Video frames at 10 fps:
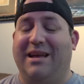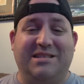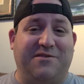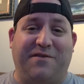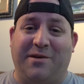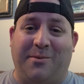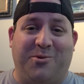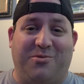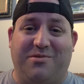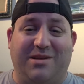It's a
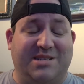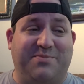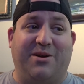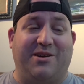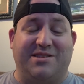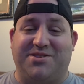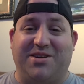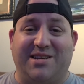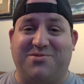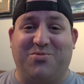phenomenal experience, you
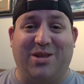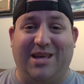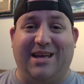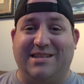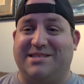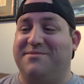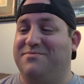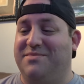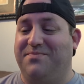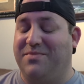guys. It really is.
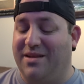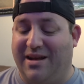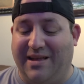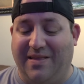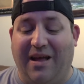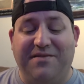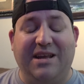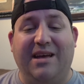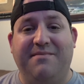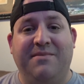I loved
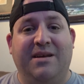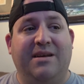it.